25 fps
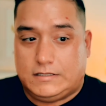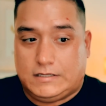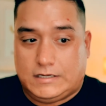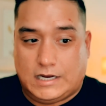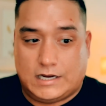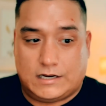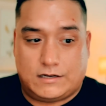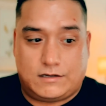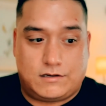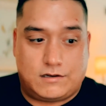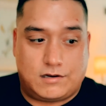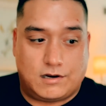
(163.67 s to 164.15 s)

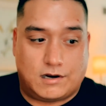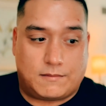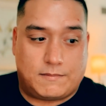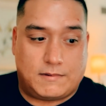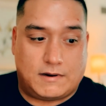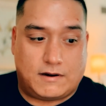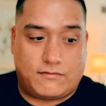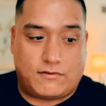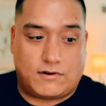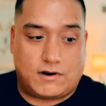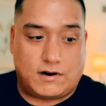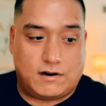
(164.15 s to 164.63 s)
It took me
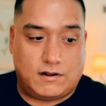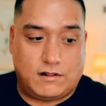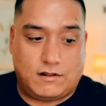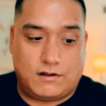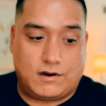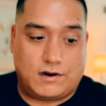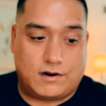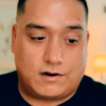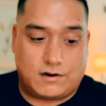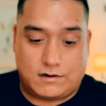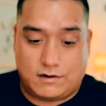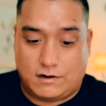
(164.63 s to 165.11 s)
a very
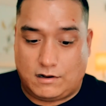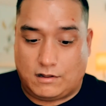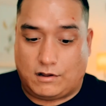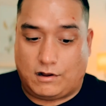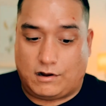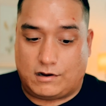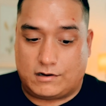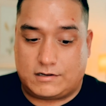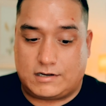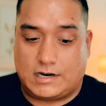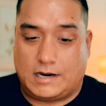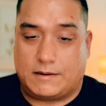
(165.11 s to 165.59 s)
long,
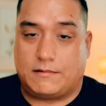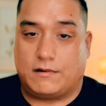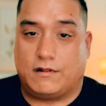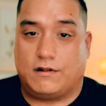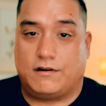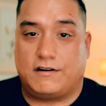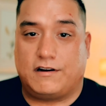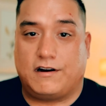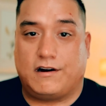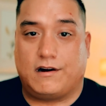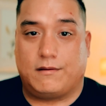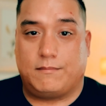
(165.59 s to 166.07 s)
long time to
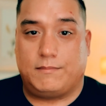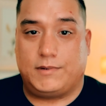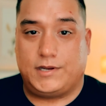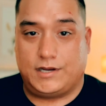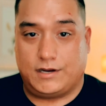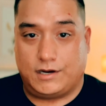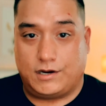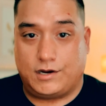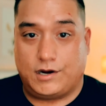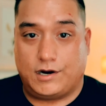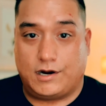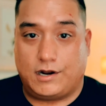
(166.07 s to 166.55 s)
learn how to be
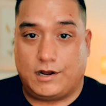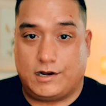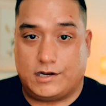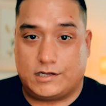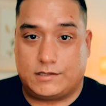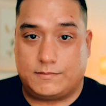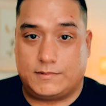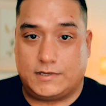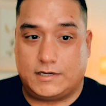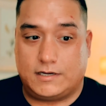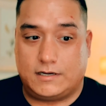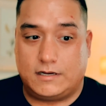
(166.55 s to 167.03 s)
a good
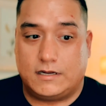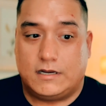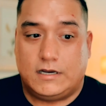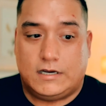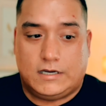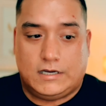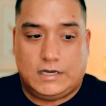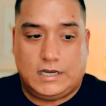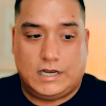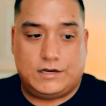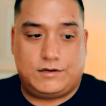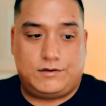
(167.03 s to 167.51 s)
husband.
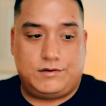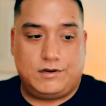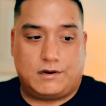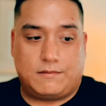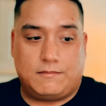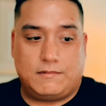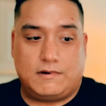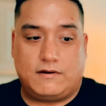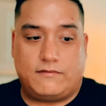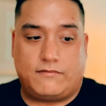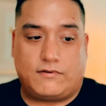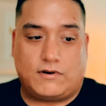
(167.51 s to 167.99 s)
It took
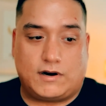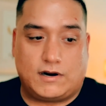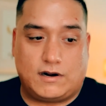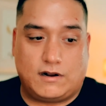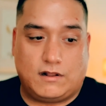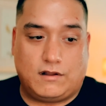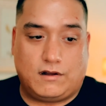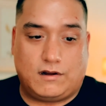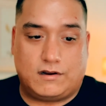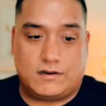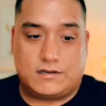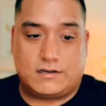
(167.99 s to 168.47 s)
me a very
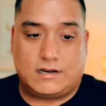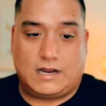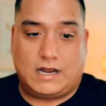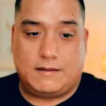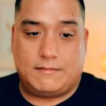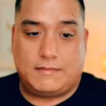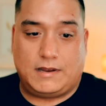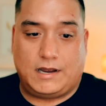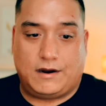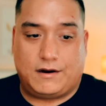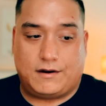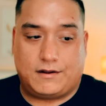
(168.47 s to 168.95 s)
long
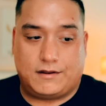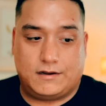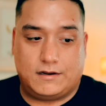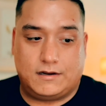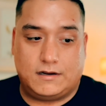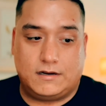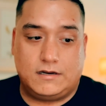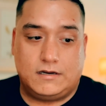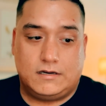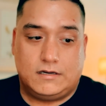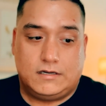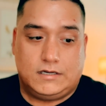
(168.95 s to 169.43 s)
time how
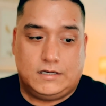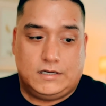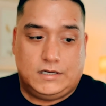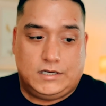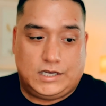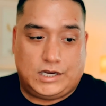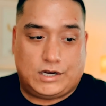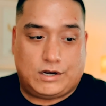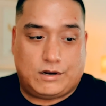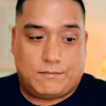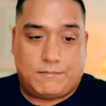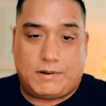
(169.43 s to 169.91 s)
to,
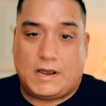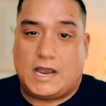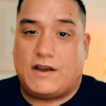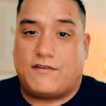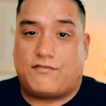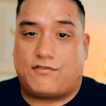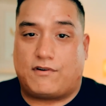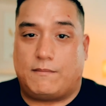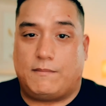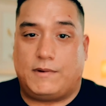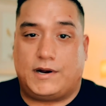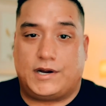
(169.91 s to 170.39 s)
you know, pay
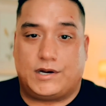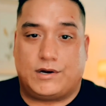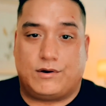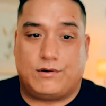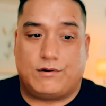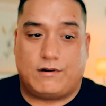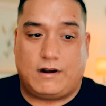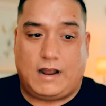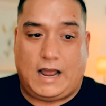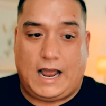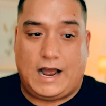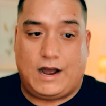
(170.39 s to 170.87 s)
for my
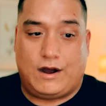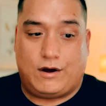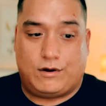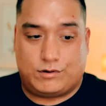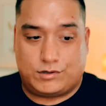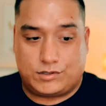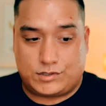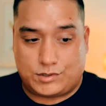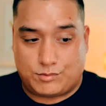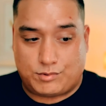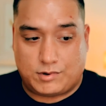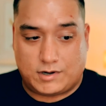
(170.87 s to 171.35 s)
own
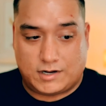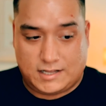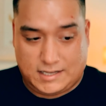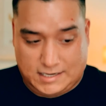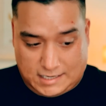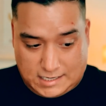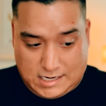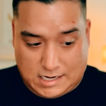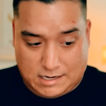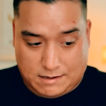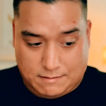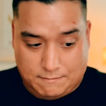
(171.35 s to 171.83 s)
house, really
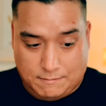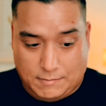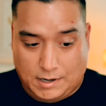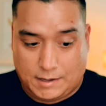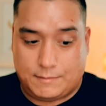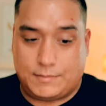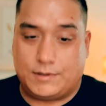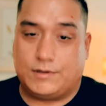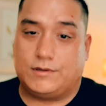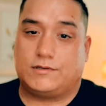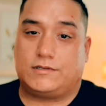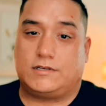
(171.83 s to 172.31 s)
getting my
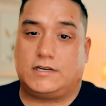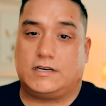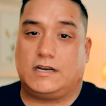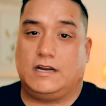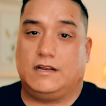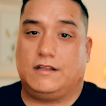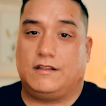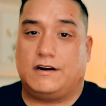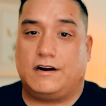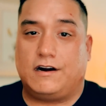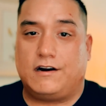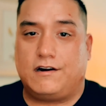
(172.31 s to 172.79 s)
bills
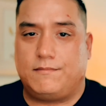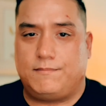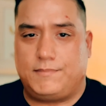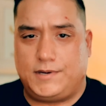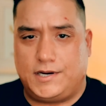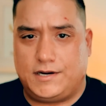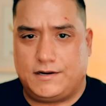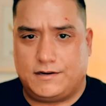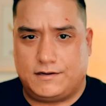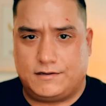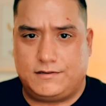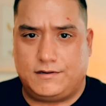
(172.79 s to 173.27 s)
together, how to be
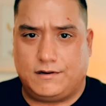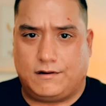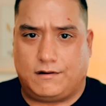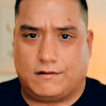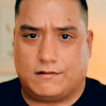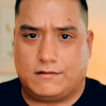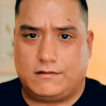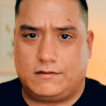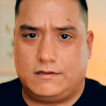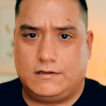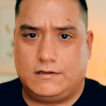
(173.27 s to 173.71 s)
an adult,